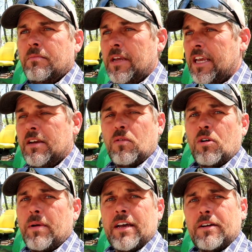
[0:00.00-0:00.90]
me
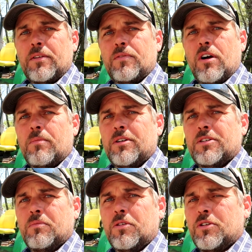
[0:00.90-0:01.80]
or about other
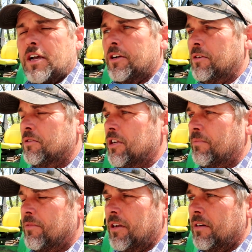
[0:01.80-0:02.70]
farmers, that we're trying to do
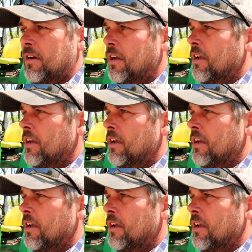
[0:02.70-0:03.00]
something